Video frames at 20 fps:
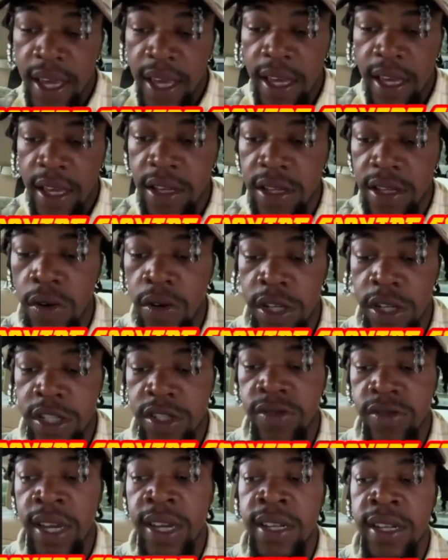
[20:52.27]
He saw the
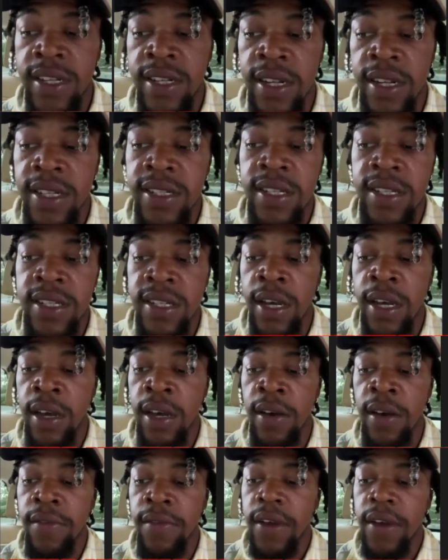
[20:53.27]
strategistics
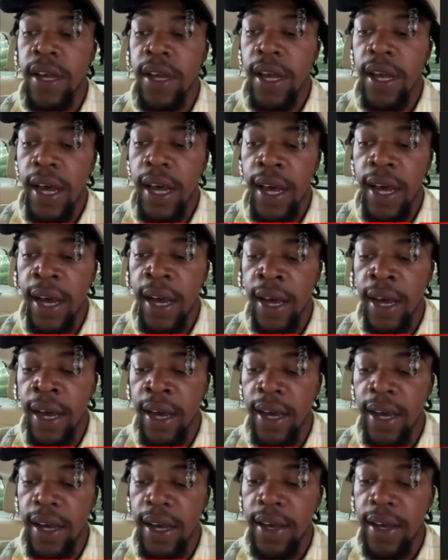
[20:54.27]
of
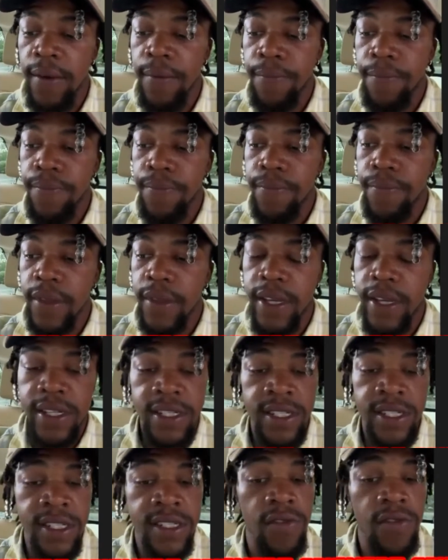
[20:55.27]

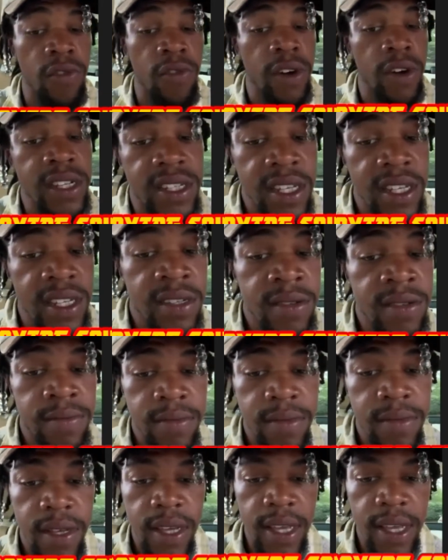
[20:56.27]
just racism,
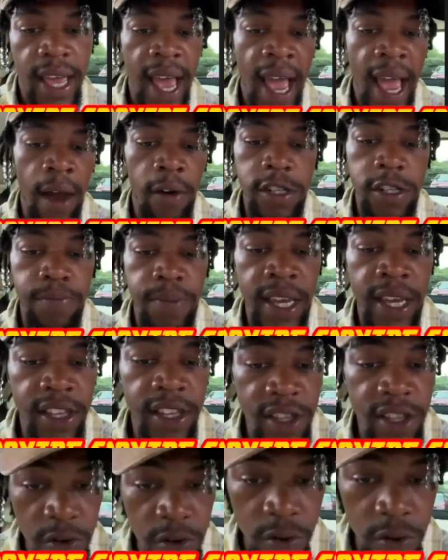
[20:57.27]
how it was being
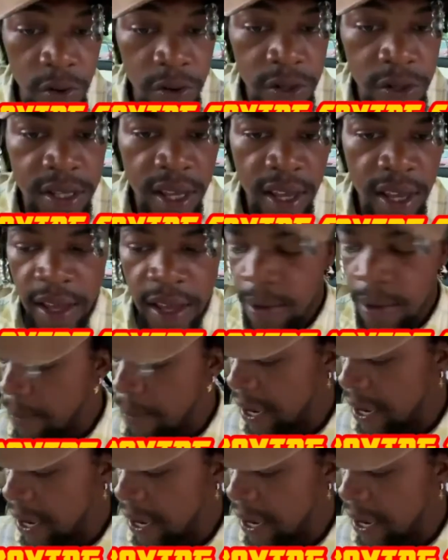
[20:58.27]
used by the